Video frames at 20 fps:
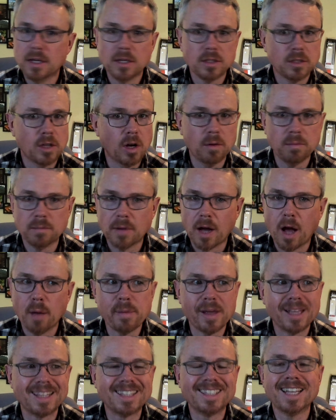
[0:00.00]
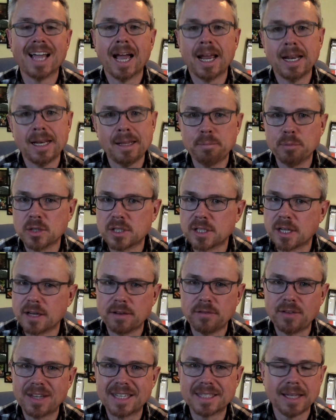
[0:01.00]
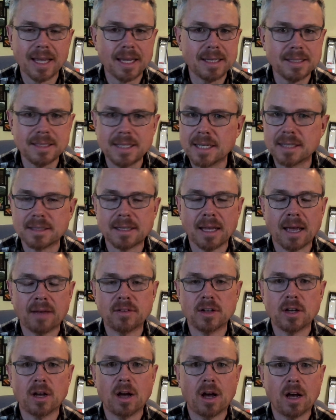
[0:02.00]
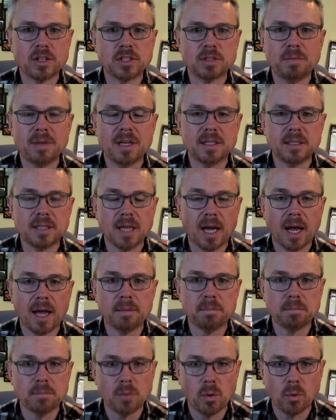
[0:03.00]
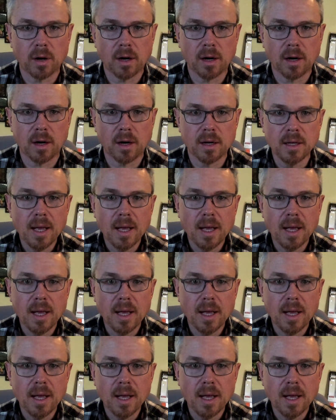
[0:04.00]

Nope, I'll bet 90% of his ideas haven't cost me a dime more.